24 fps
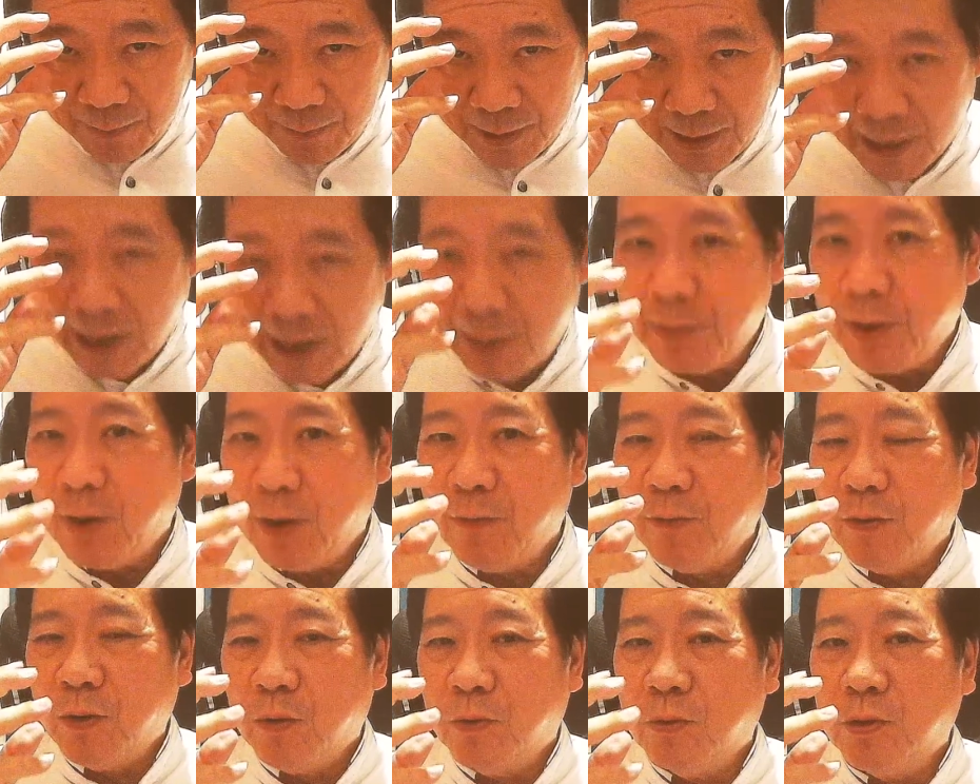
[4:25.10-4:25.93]
coming up
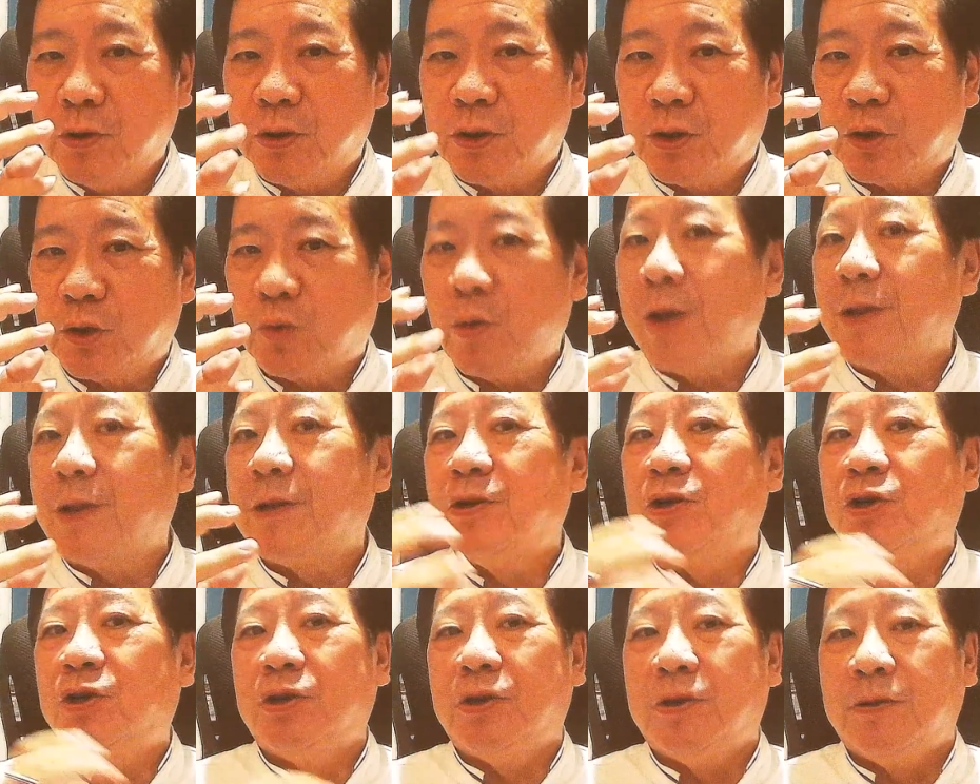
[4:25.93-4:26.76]
with a good
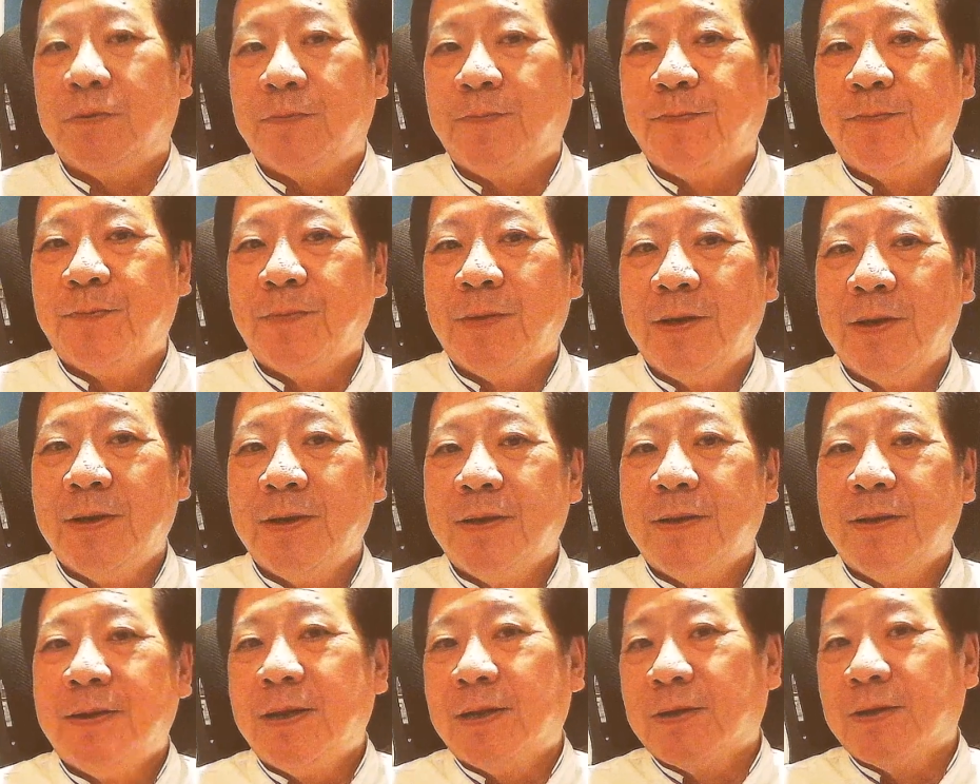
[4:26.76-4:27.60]
strategy.
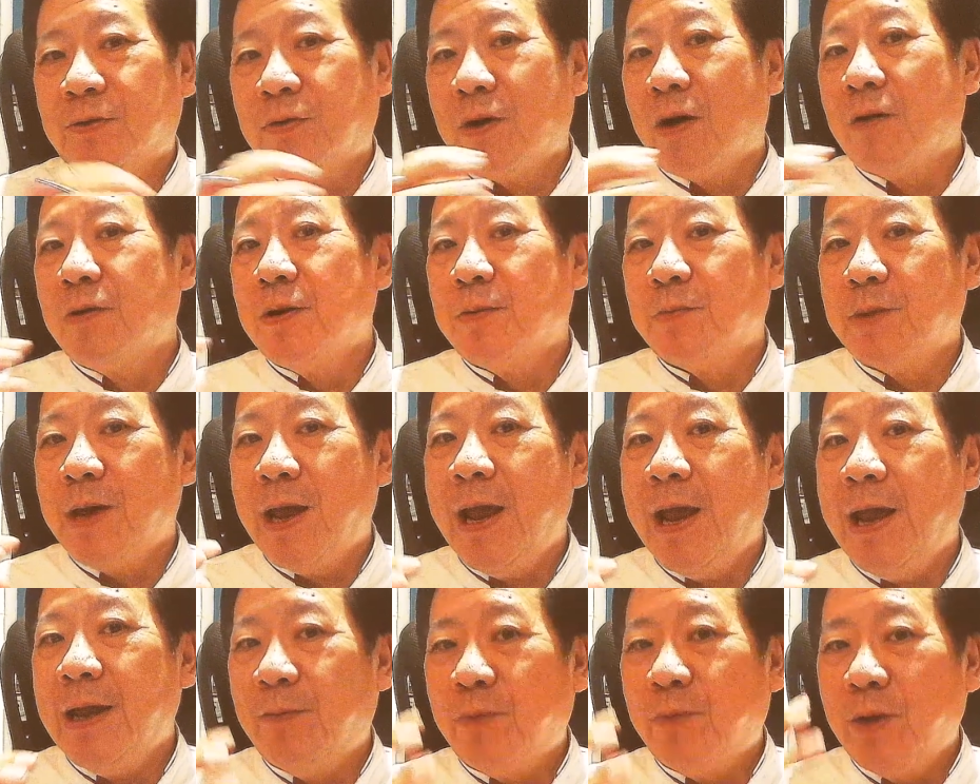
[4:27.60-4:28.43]
That's ground number
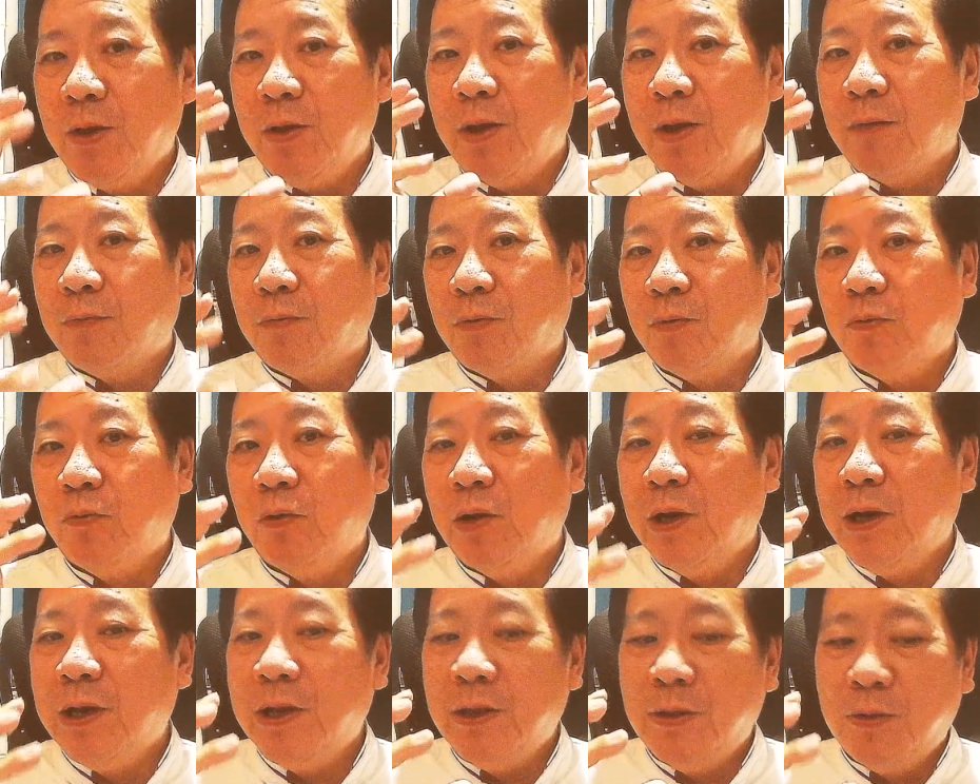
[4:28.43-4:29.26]
8, where you have to
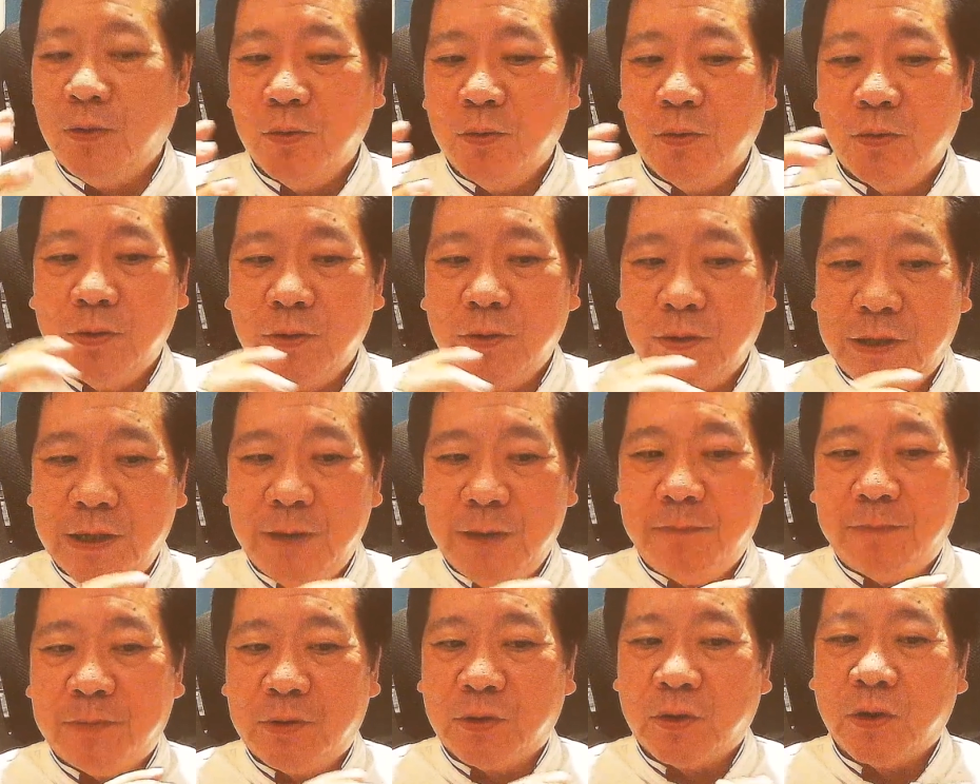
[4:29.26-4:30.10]
really do
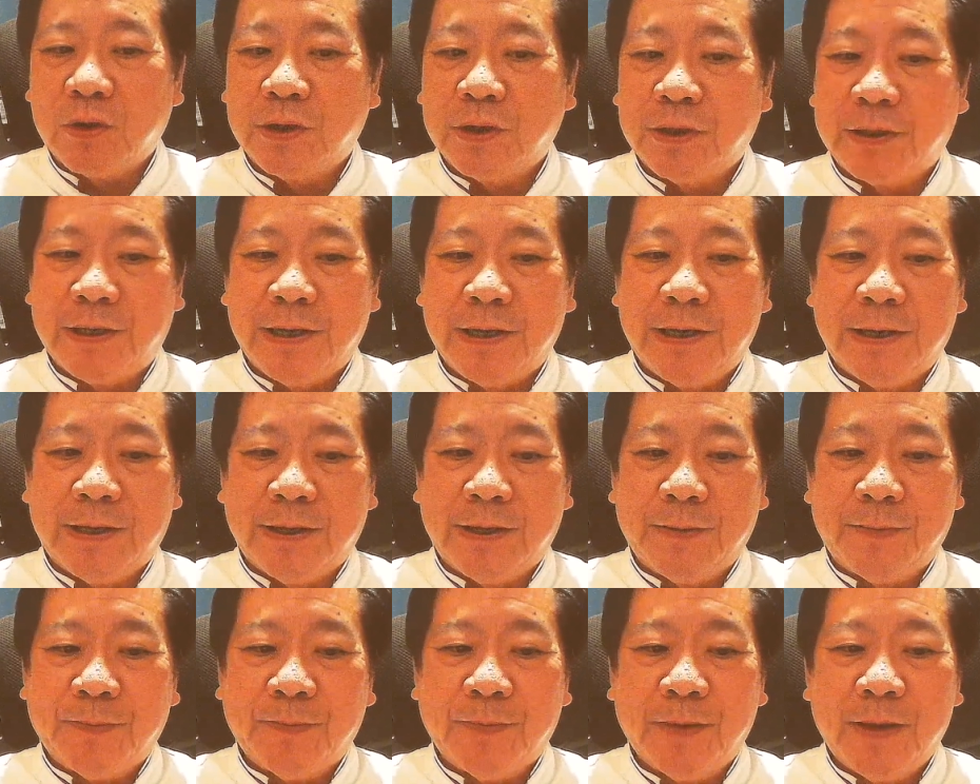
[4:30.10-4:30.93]
deep strategic
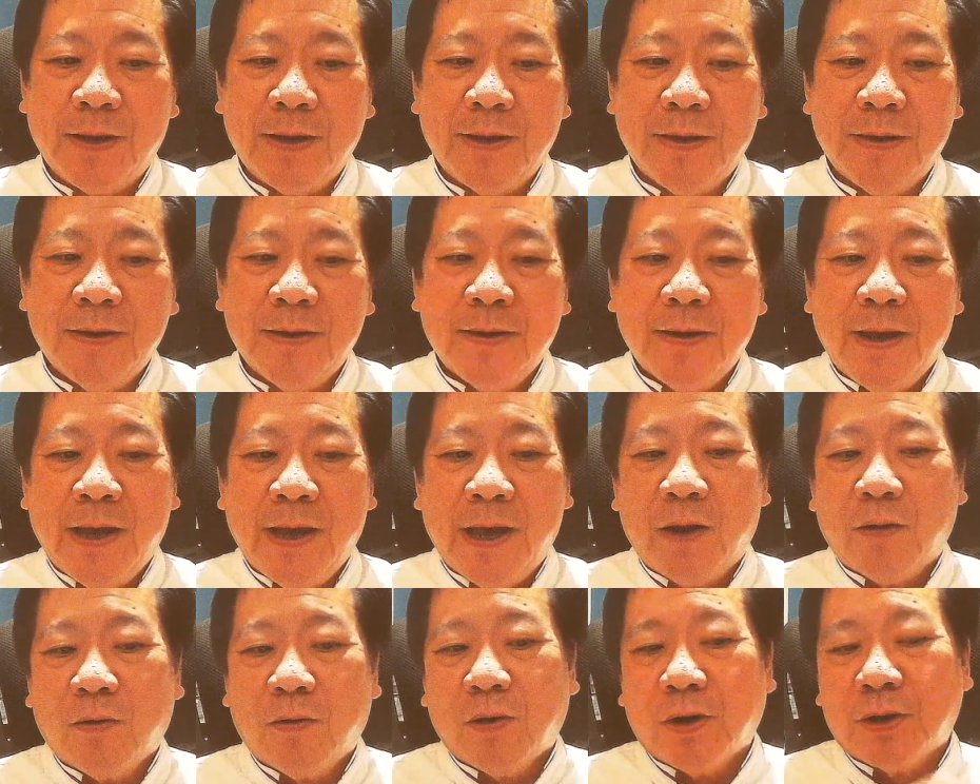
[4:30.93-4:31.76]
thinking.
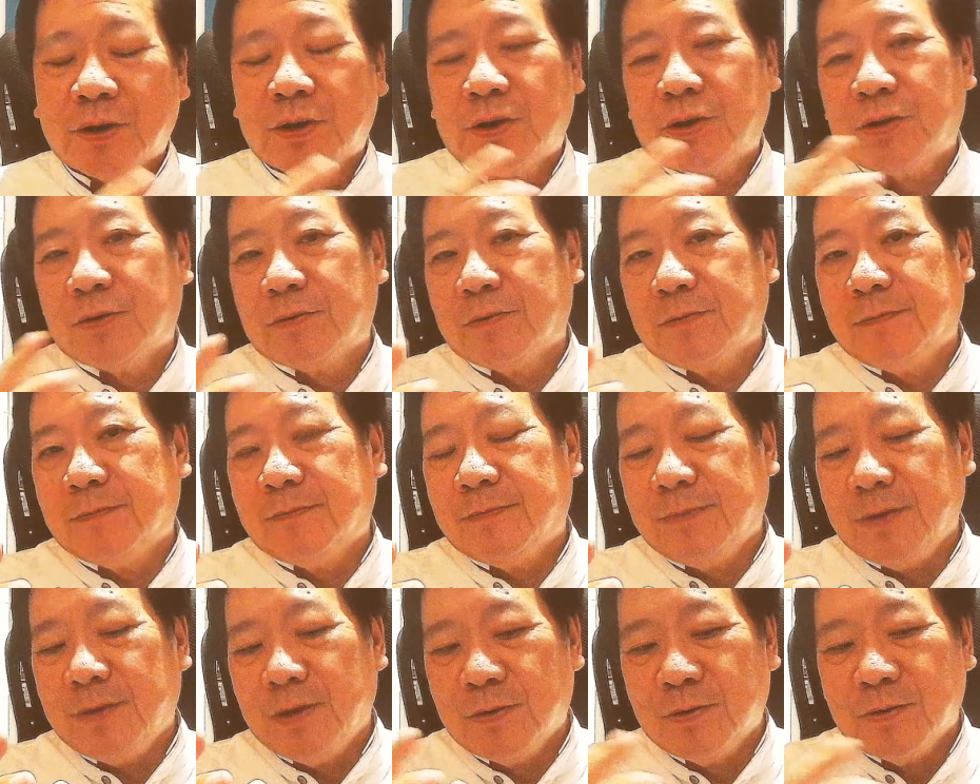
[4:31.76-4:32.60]
And of course,
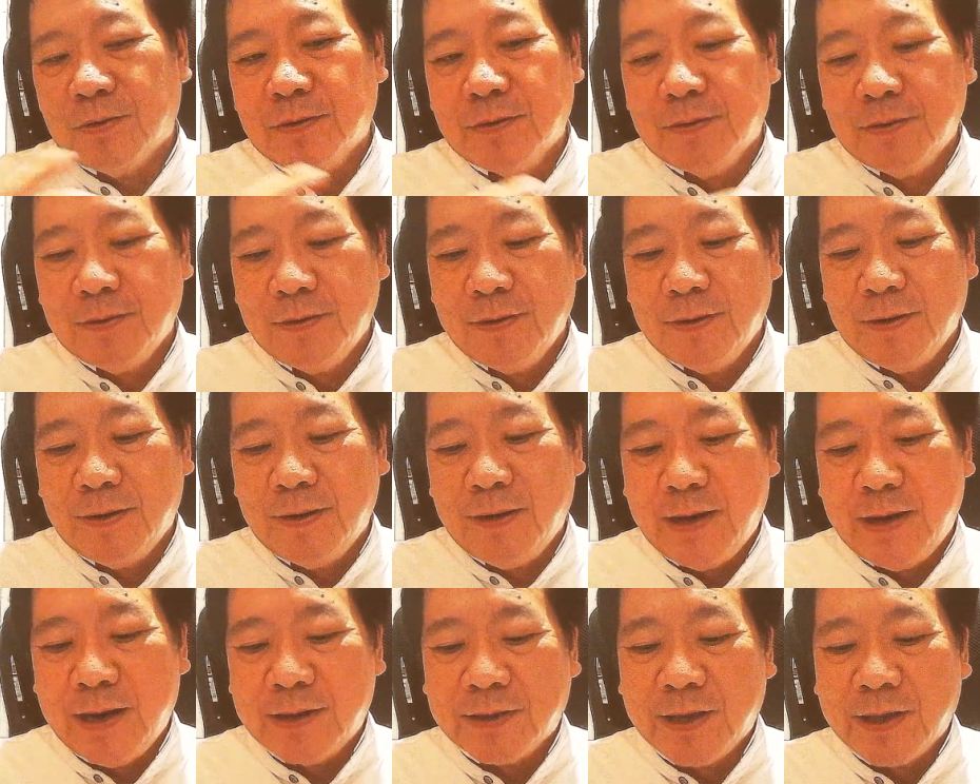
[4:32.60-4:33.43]
you know,
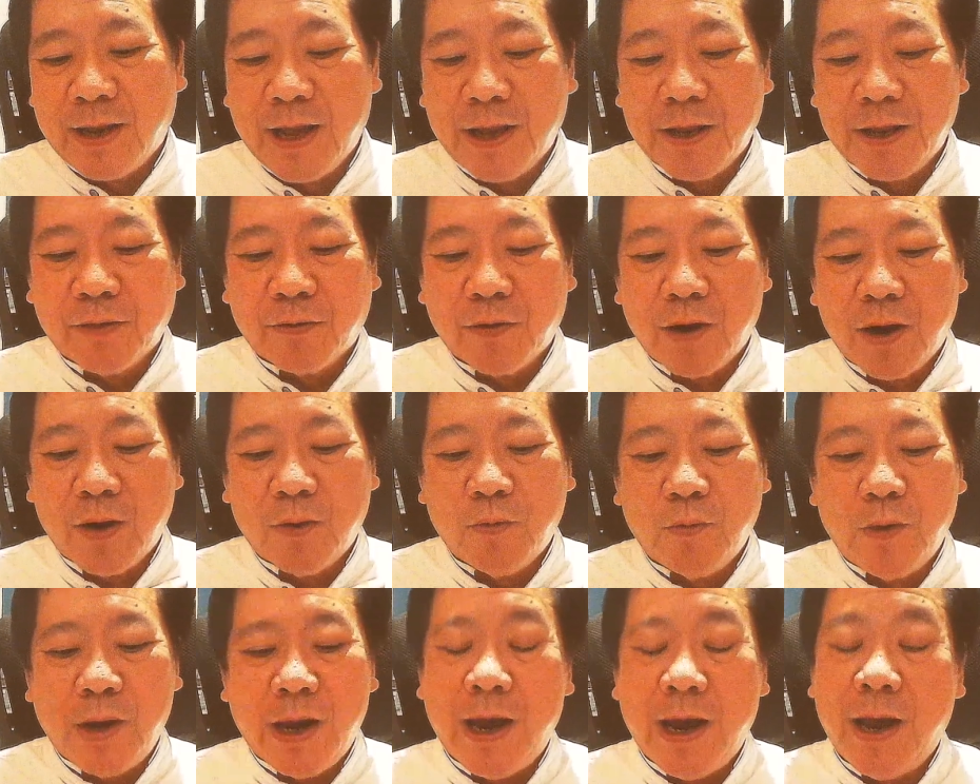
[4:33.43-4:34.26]
there's another
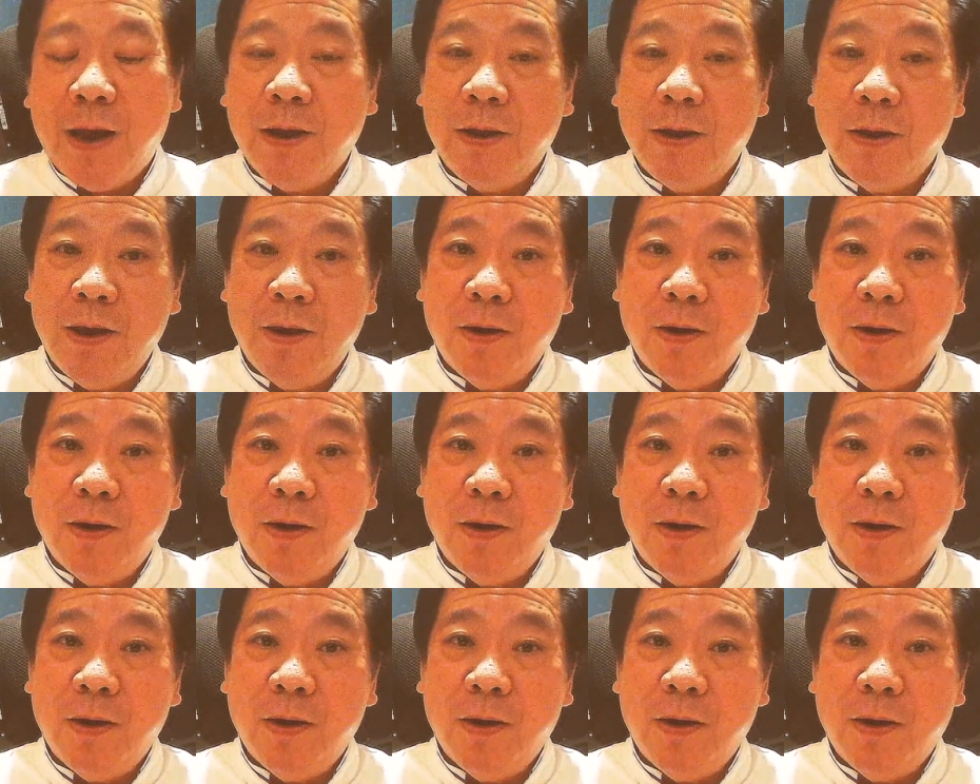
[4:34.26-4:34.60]
ground where,